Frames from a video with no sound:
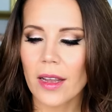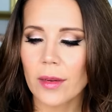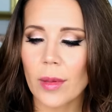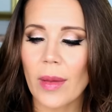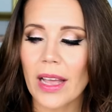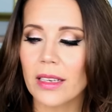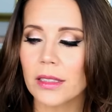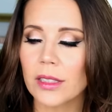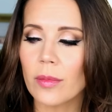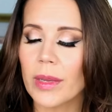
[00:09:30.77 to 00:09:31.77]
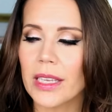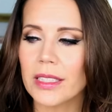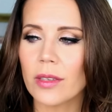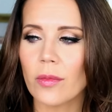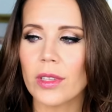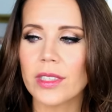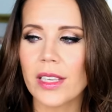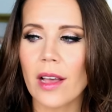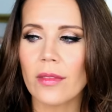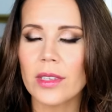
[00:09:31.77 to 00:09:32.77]
I'm gonna be back in a little bit. We'll
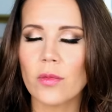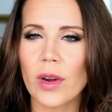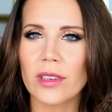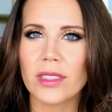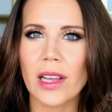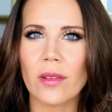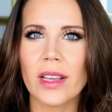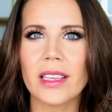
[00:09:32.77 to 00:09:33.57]
see how this wears down